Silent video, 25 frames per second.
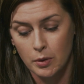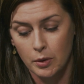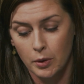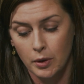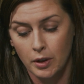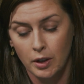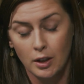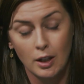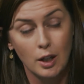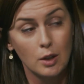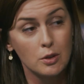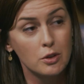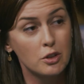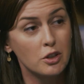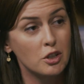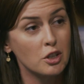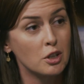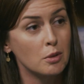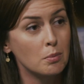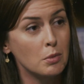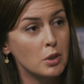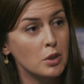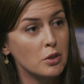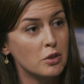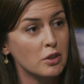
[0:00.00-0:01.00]
who are close to your
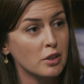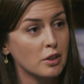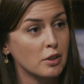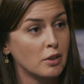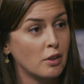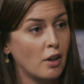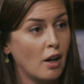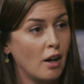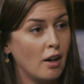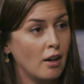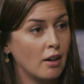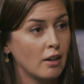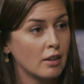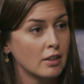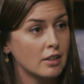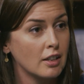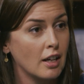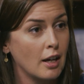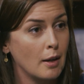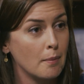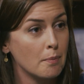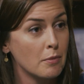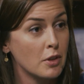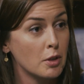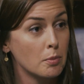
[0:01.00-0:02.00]
musical heart,
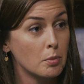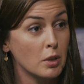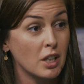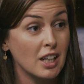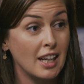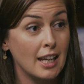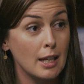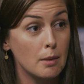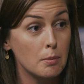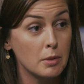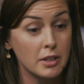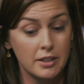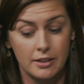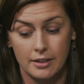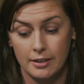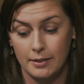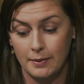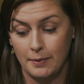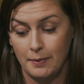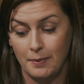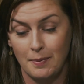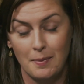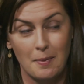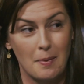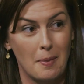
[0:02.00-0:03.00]
um, the Proclaimers.
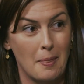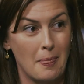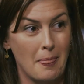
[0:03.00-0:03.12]
Ah.